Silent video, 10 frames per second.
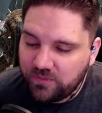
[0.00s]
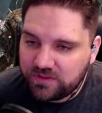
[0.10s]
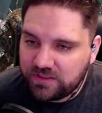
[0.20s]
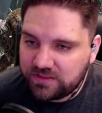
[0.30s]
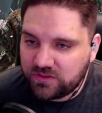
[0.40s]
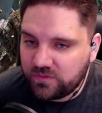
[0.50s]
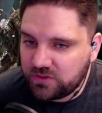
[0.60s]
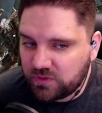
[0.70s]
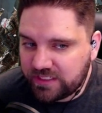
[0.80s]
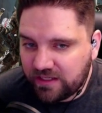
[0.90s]
The
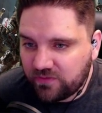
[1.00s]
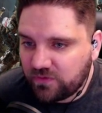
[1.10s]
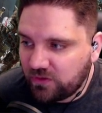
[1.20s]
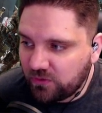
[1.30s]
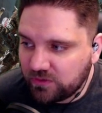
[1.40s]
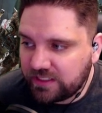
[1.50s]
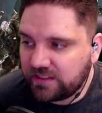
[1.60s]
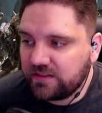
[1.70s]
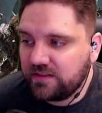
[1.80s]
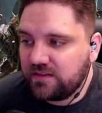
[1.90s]
servers were down for the whole
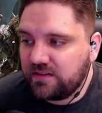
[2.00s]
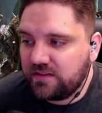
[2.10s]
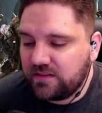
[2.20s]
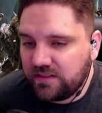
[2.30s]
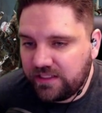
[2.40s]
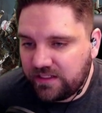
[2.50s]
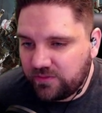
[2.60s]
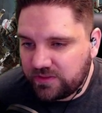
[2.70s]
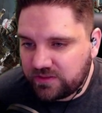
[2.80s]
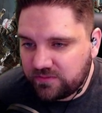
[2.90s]
day, and it
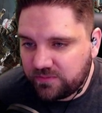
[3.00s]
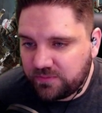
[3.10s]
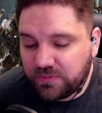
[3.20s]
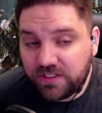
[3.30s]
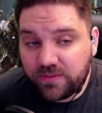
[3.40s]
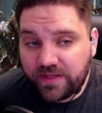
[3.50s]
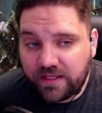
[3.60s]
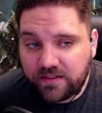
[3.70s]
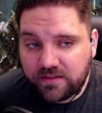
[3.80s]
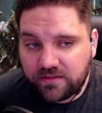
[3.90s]
was pretty
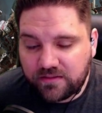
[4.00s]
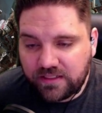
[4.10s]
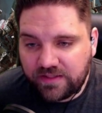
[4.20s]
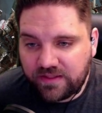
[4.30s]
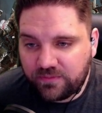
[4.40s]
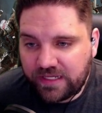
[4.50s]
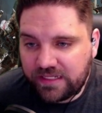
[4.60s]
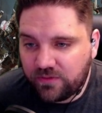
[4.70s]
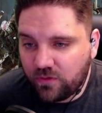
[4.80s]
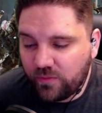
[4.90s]
bad. And they
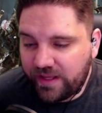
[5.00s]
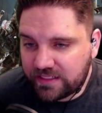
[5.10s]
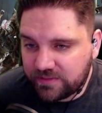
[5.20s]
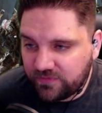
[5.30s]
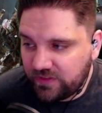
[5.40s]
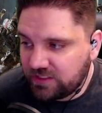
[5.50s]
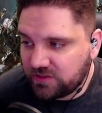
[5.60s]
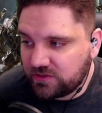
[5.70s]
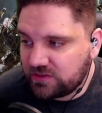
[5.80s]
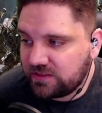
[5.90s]
had to roll back some
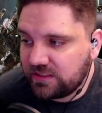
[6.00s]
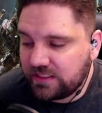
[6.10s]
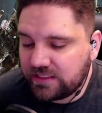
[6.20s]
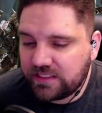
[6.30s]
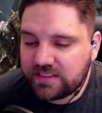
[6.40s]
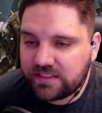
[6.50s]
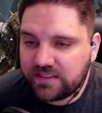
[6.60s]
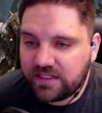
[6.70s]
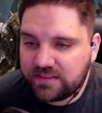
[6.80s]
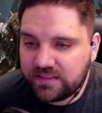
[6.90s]
features and things
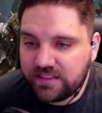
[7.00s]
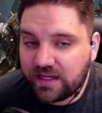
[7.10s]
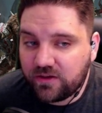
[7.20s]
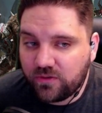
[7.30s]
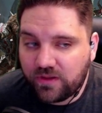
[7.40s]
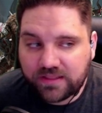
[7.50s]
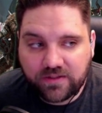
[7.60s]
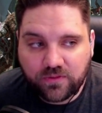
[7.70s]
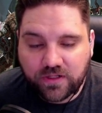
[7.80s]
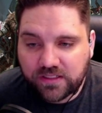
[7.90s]
like that. It did not go like
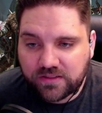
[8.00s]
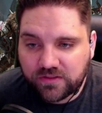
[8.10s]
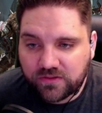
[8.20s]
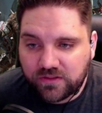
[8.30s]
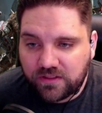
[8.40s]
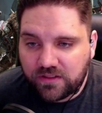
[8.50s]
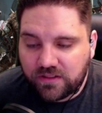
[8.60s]
they wanted it to.